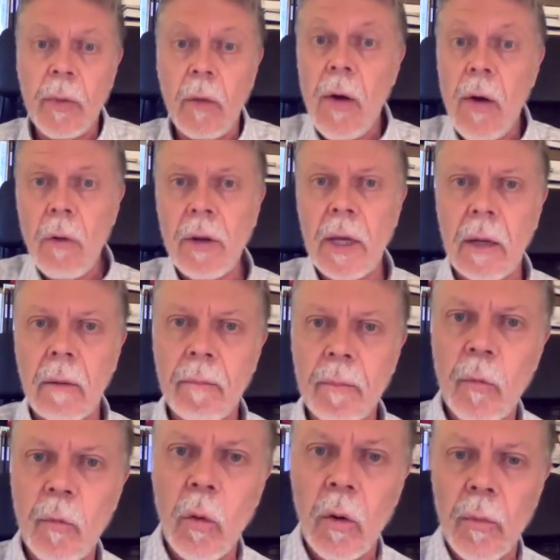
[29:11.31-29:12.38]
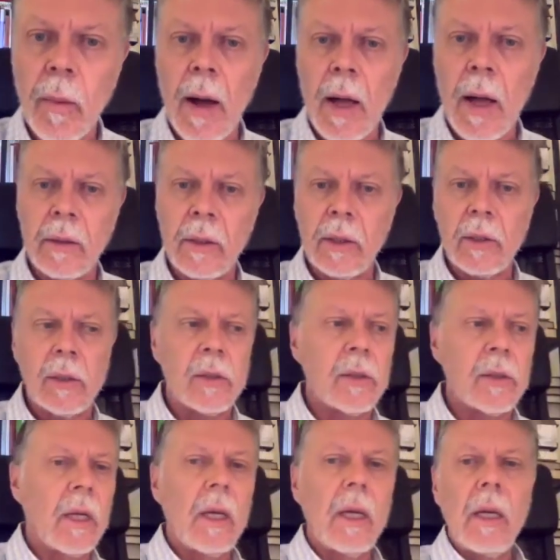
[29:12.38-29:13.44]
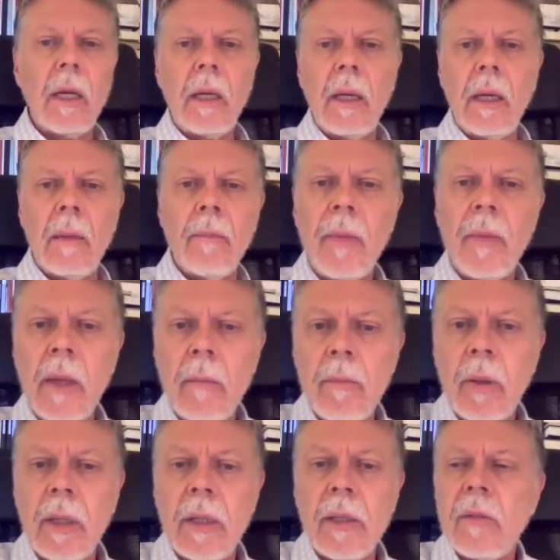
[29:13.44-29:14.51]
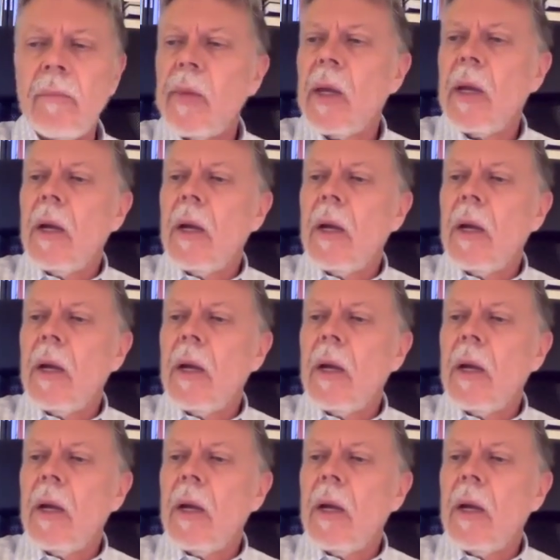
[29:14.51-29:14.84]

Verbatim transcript: voting for the politicians in place.